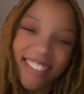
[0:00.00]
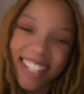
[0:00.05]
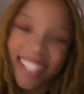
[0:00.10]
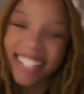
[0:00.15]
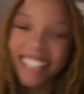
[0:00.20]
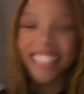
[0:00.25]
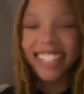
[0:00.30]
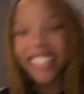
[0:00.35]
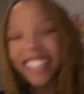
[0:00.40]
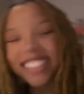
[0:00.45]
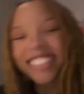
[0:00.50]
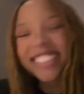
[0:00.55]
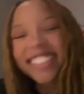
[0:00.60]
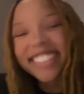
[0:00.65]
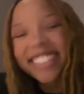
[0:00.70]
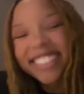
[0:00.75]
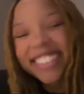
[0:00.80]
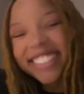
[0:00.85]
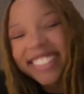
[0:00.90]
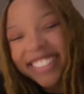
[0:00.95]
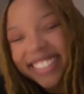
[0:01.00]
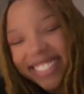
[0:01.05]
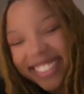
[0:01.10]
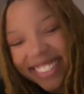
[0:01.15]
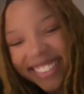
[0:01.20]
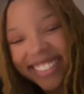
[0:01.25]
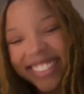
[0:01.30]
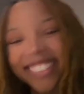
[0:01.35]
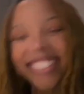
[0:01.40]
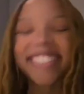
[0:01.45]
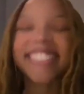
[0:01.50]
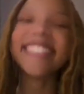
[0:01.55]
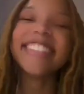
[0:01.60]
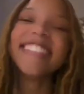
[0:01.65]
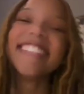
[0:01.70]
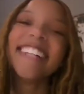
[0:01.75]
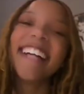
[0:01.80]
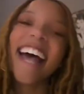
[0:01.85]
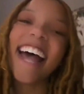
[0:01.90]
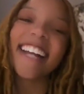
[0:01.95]
All right, so
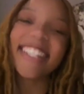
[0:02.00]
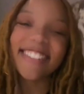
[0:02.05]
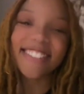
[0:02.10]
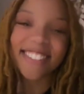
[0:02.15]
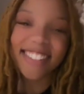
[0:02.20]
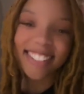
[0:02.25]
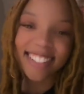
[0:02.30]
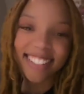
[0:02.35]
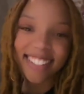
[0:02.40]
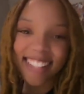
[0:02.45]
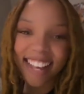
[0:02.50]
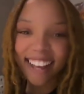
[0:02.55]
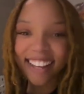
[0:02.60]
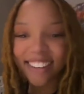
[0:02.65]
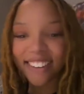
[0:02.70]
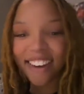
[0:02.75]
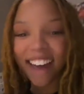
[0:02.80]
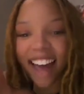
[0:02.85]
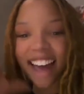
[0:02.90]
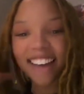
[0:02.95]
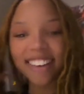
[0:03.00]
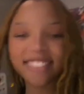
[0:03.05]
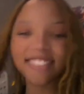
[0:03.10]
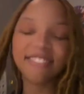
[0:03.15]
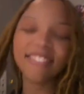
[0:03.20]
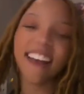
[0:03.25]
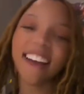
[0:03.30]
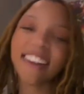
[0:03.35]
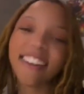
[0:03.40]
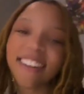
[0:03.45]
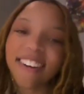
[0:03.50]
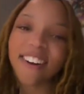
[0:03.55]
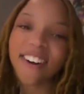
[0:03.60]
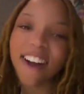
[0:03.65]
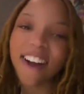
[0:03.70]
congratulations to that girl, Coco